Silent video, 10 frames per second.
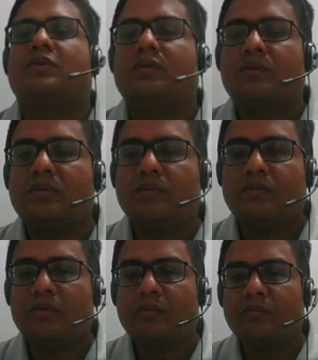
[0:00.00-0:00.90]
So
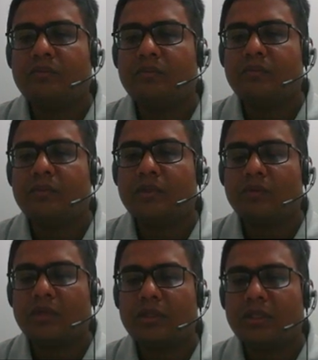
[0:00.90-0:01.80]
from the
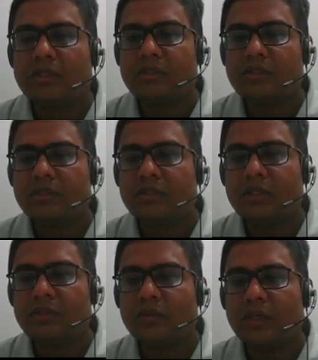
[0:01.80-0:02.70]
work done in C
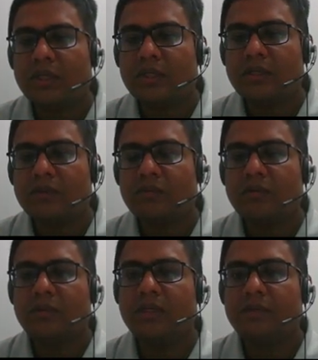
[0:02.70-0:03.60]
to A, that will
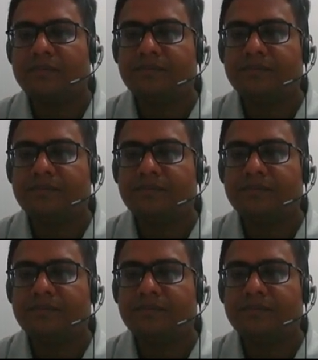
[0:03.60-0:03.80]
be